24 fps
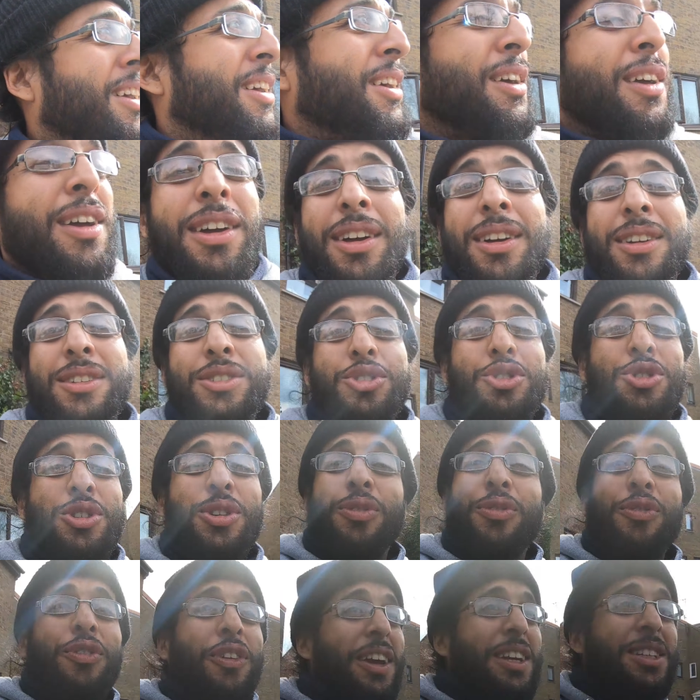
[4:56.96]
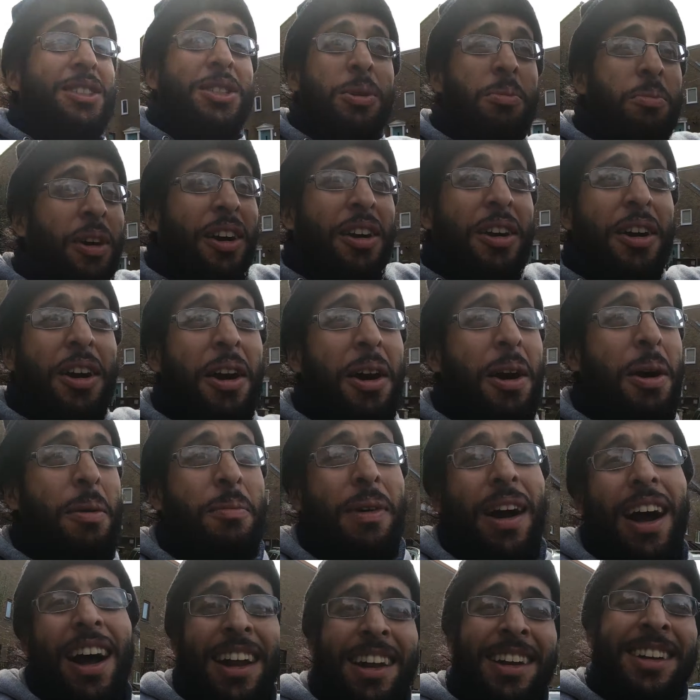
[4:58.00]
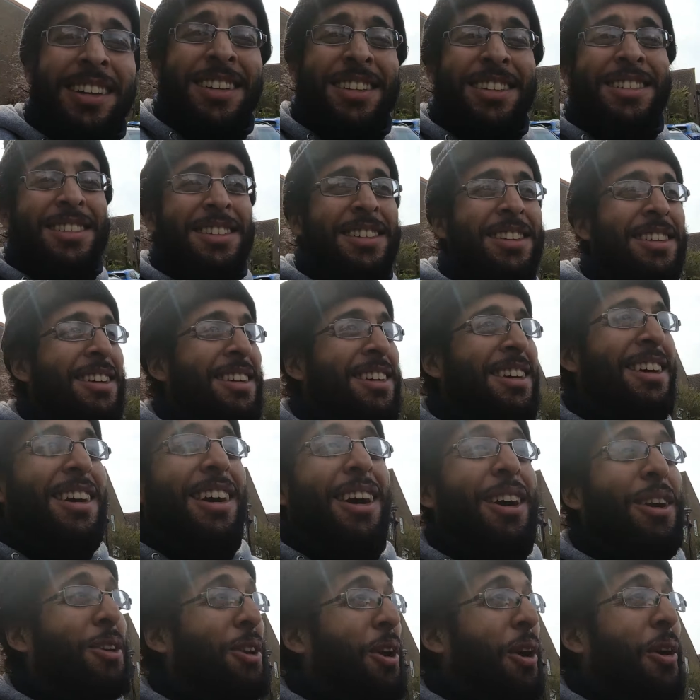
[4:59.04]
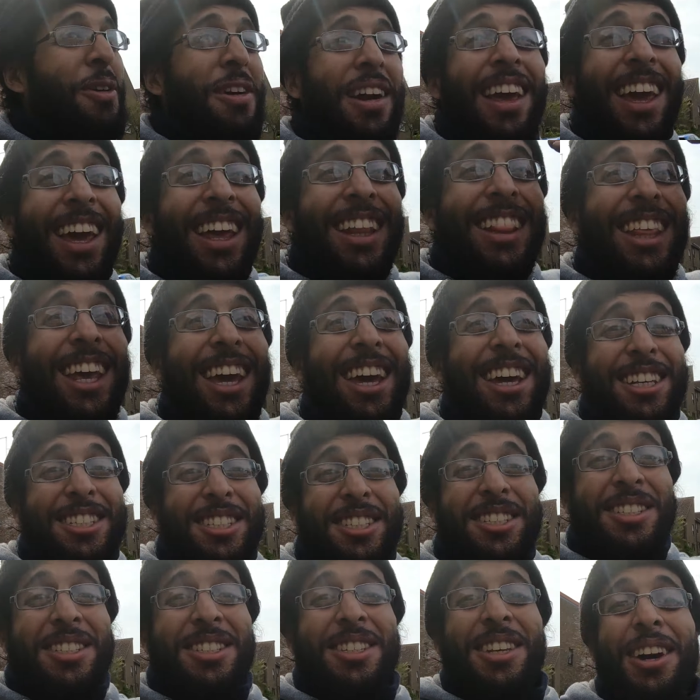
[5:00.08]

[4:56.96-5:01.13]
It's just fixing my car, man. I don't need this.